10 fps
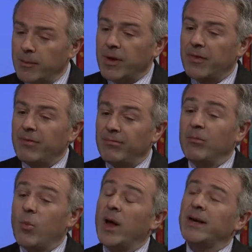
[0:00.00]
but
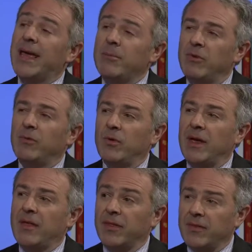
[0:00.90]
one came before the other.